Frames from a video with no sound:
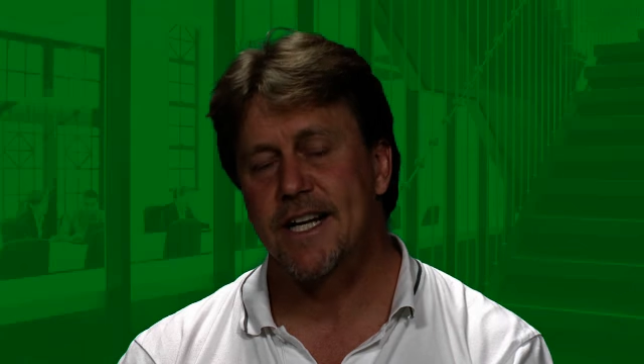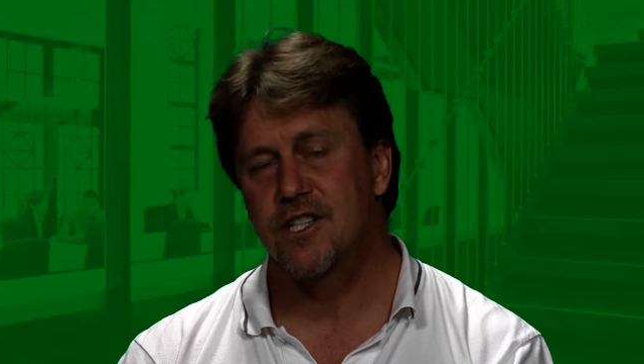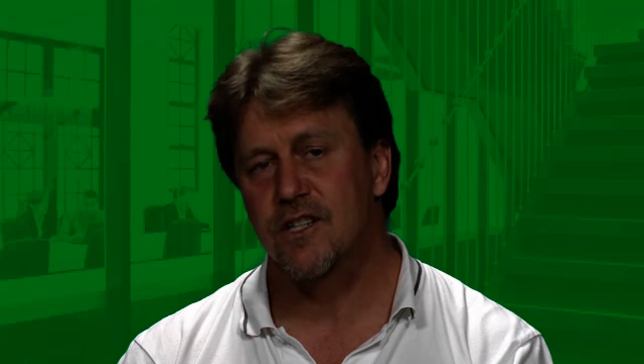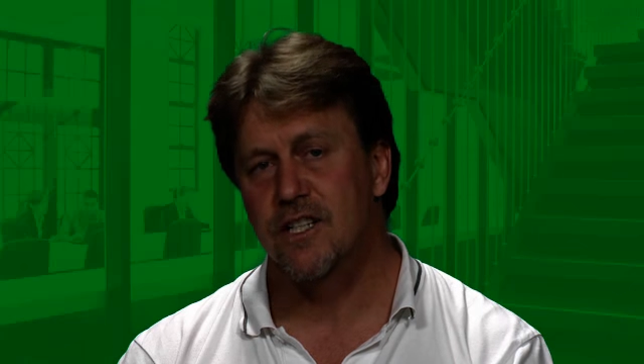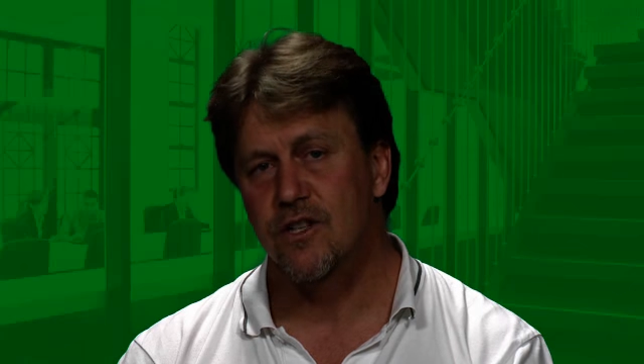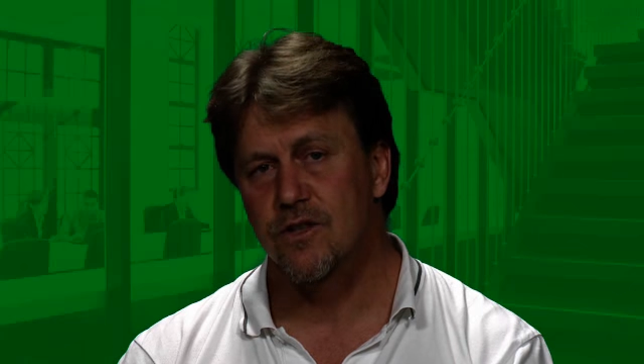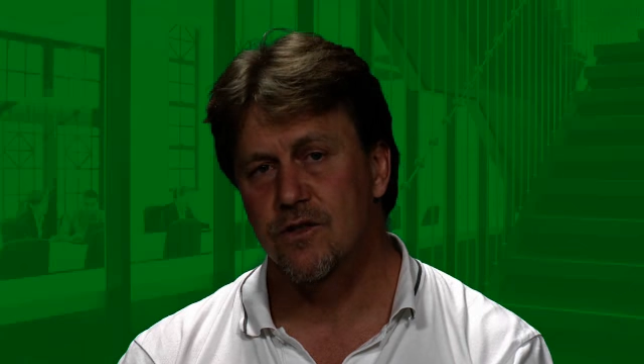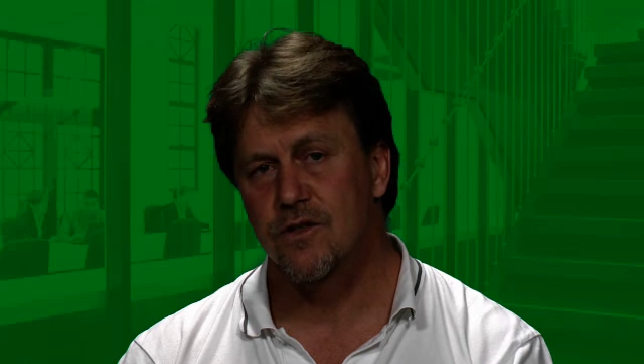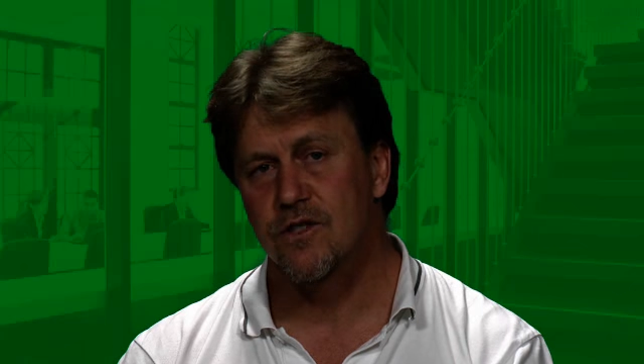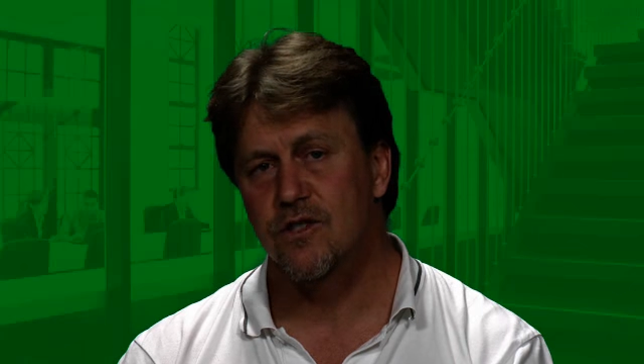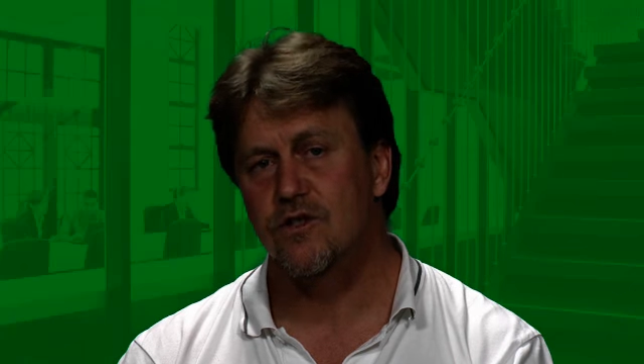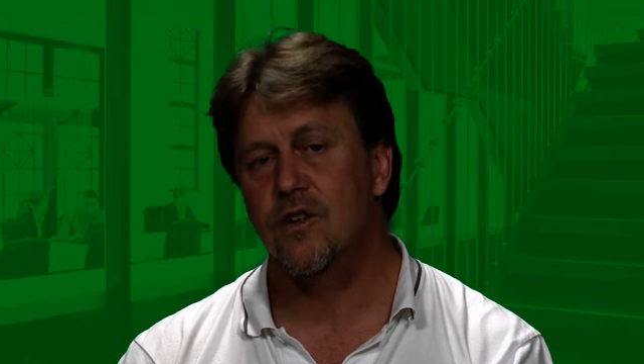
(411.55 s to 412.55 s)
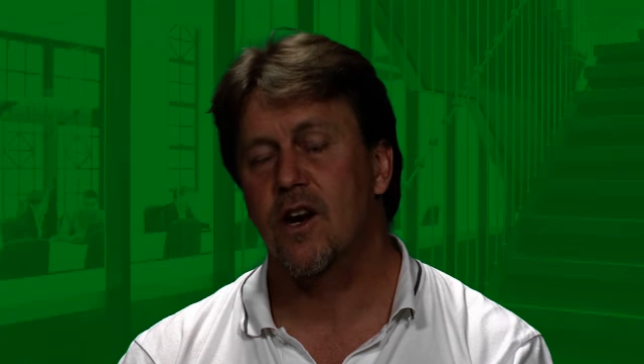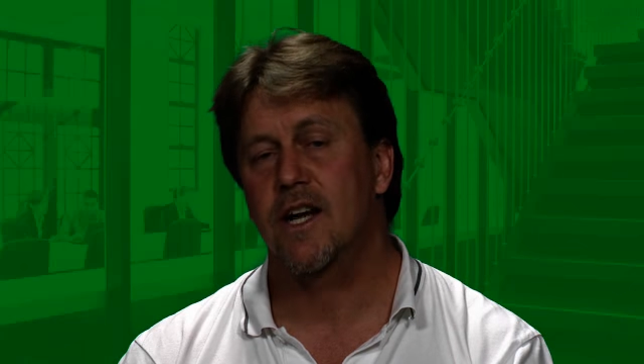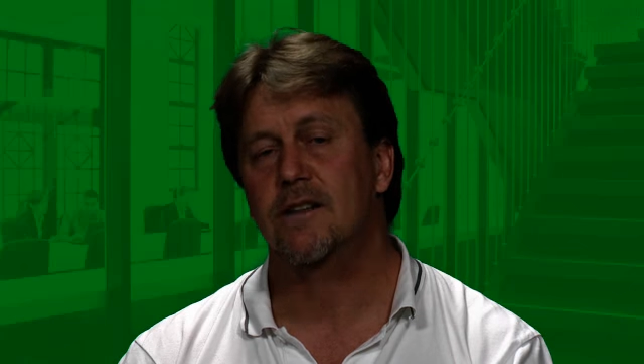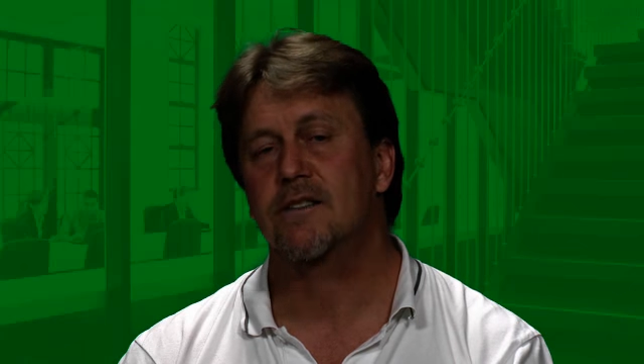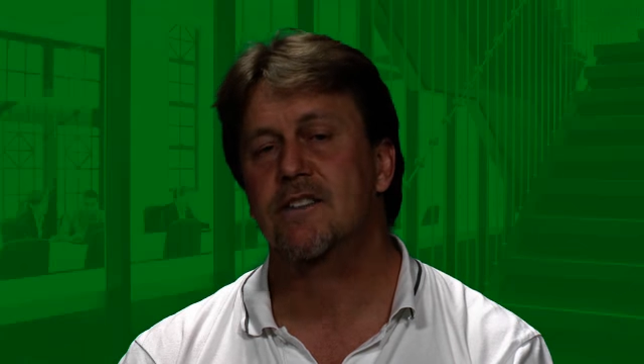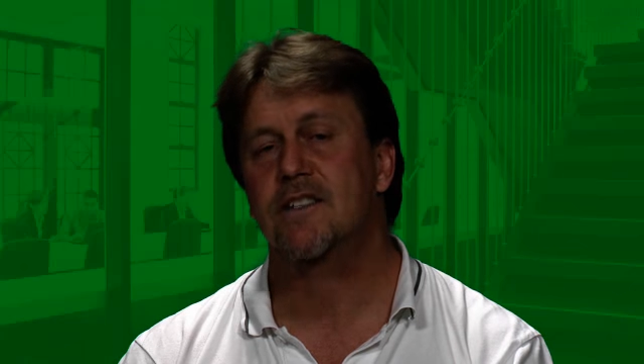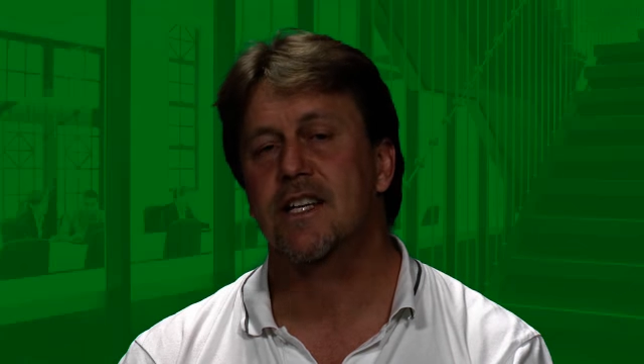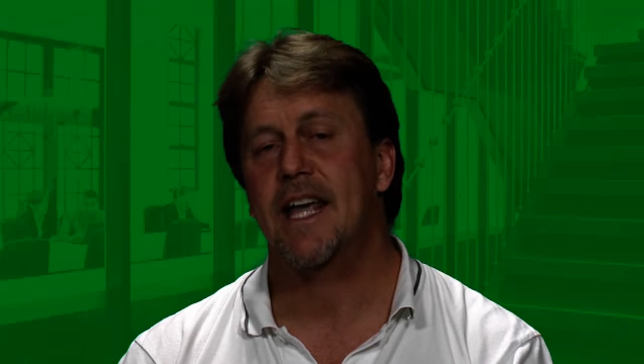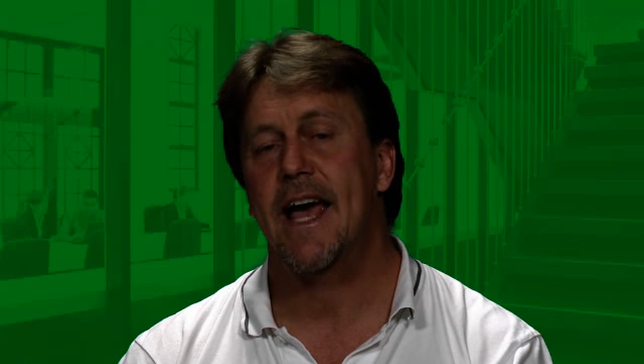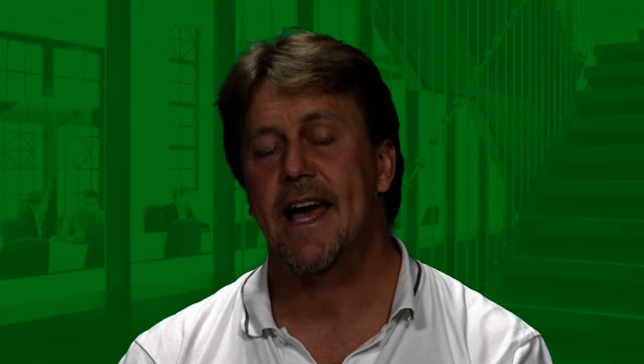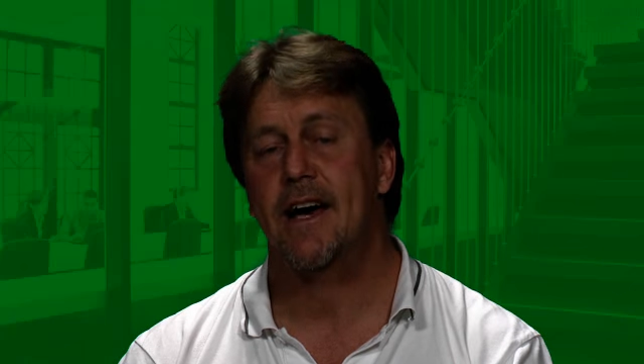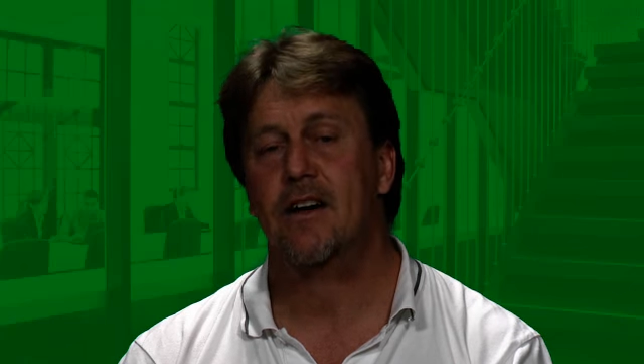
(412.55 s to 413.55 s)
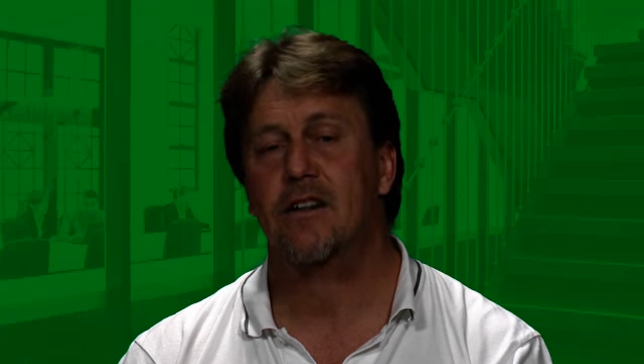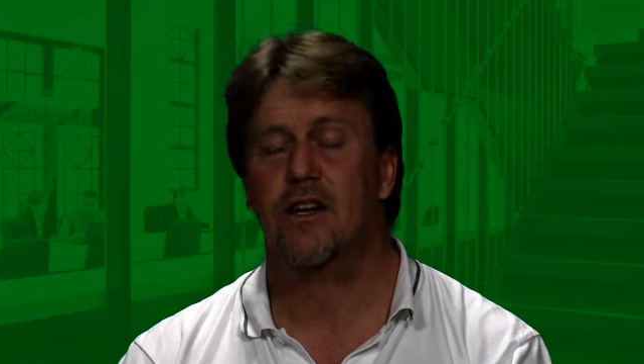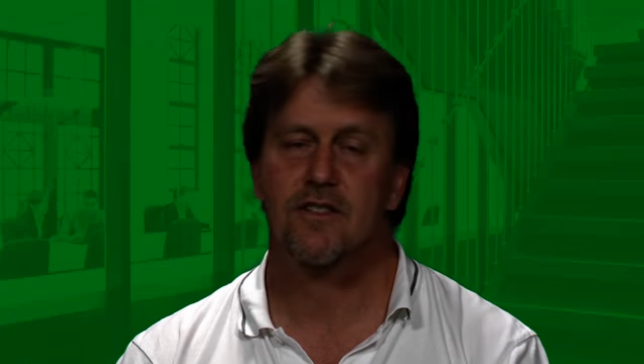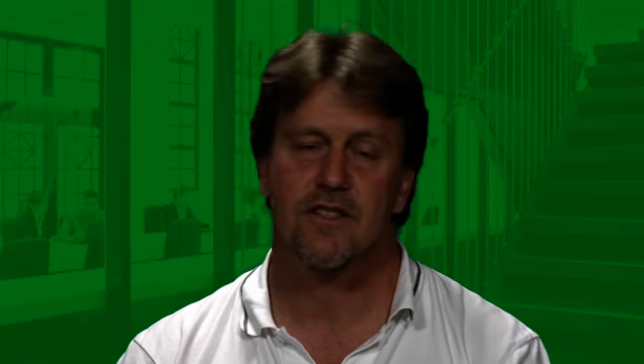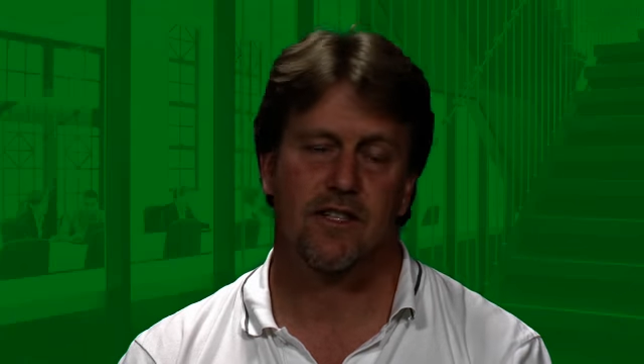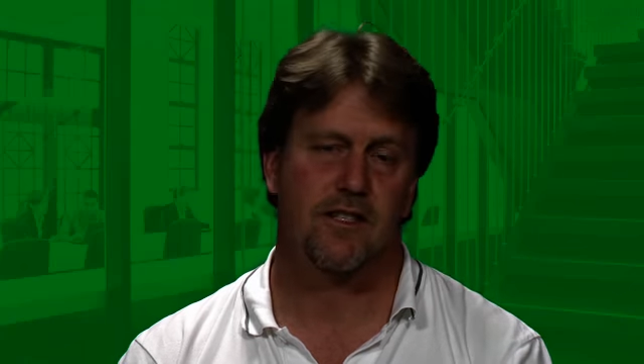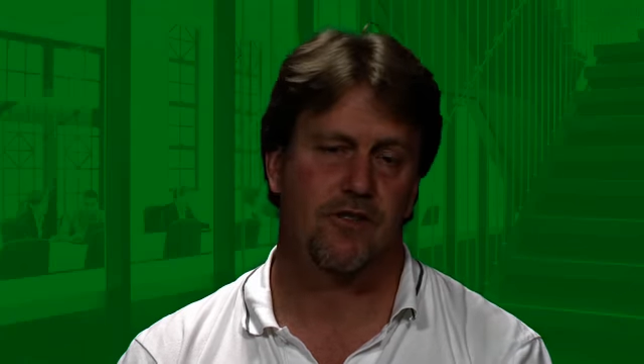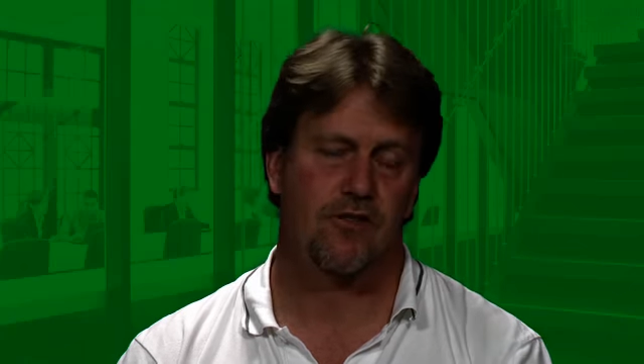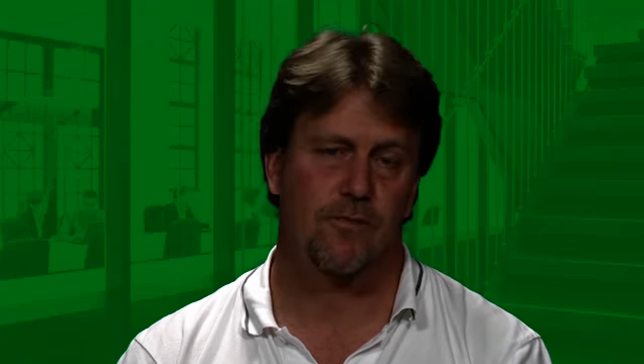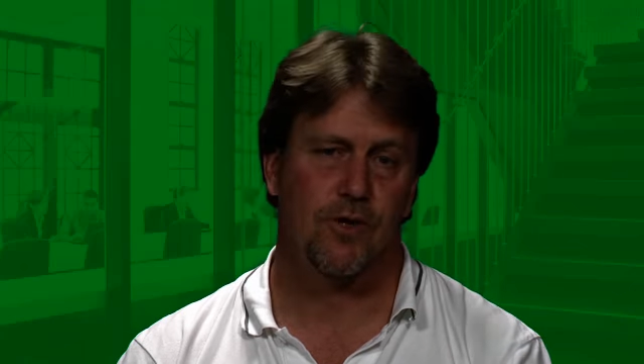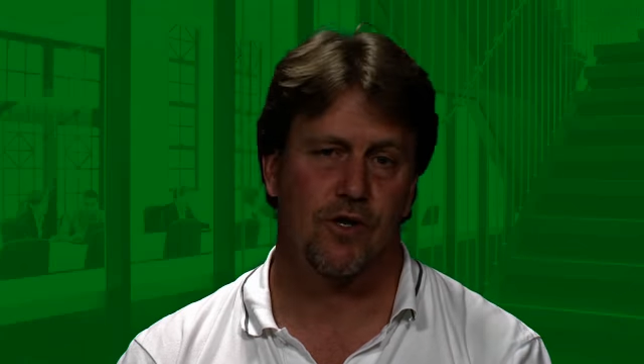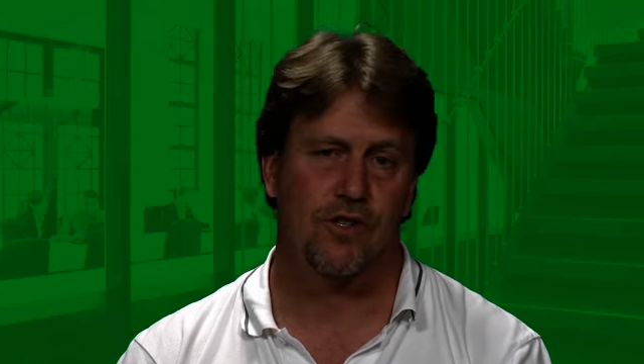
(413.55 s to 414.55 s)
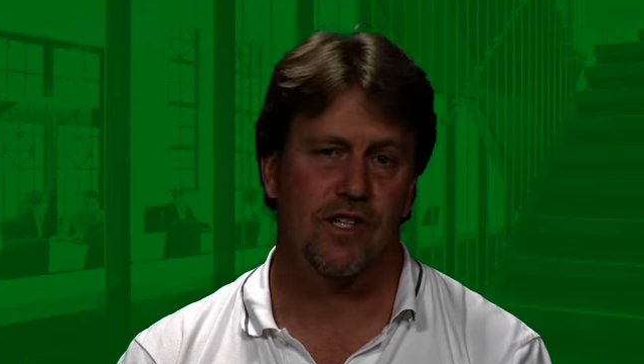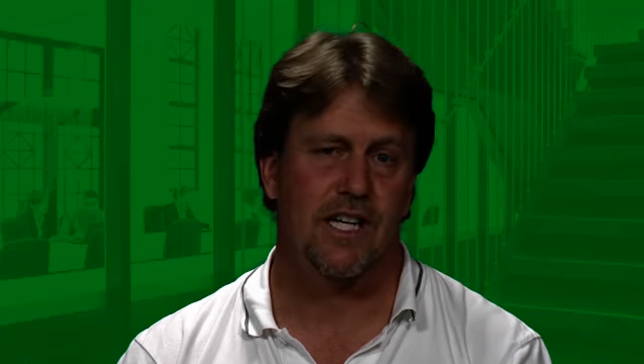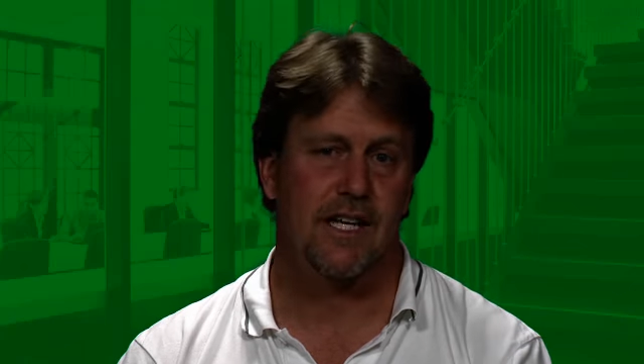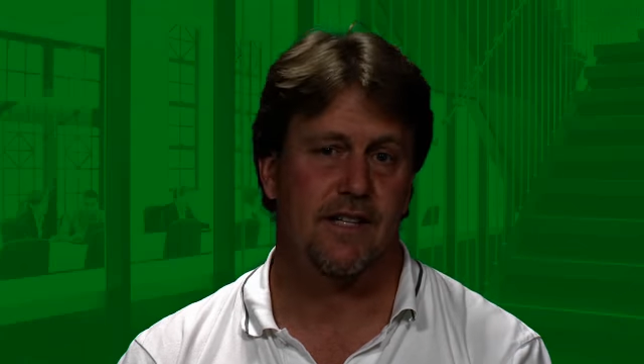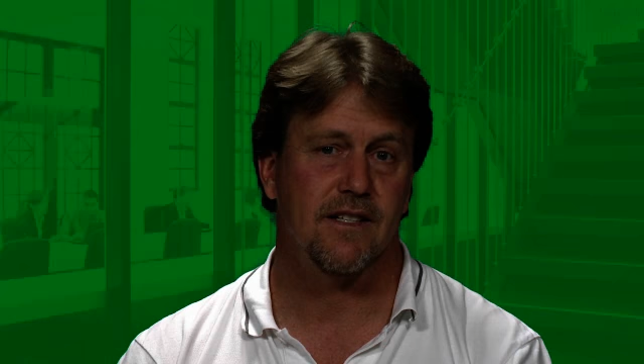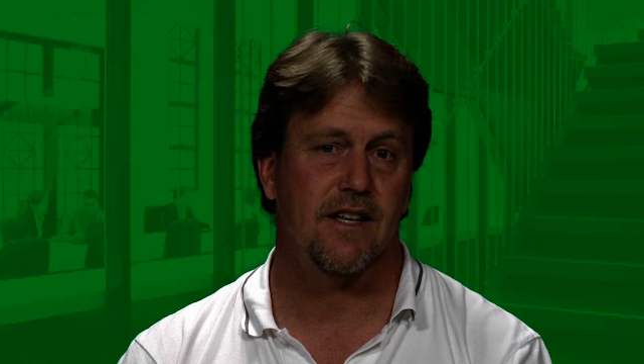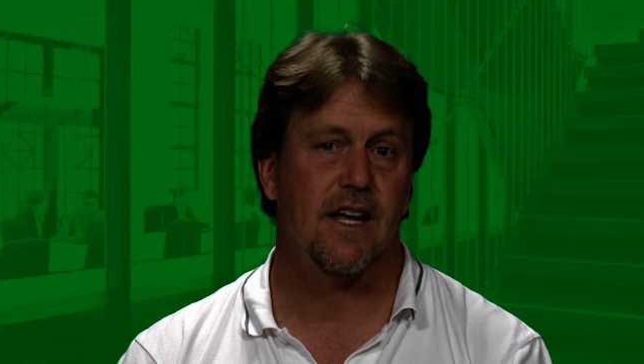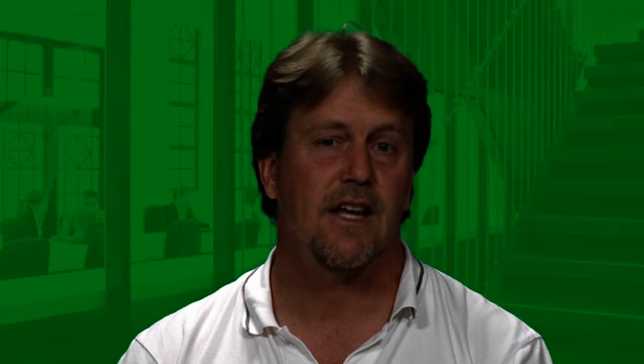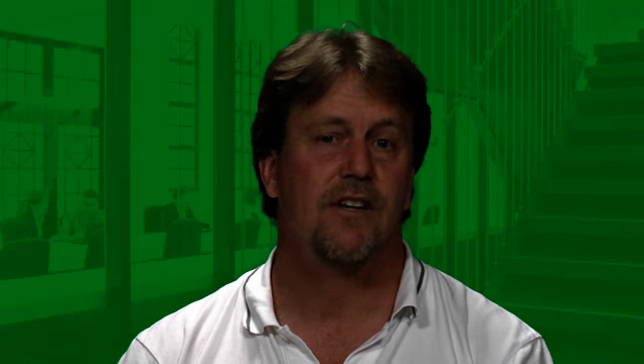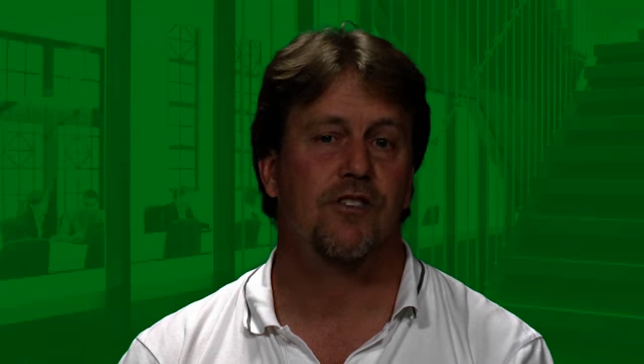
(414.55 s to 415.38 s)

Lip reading: actually used to try and see how close the distribution is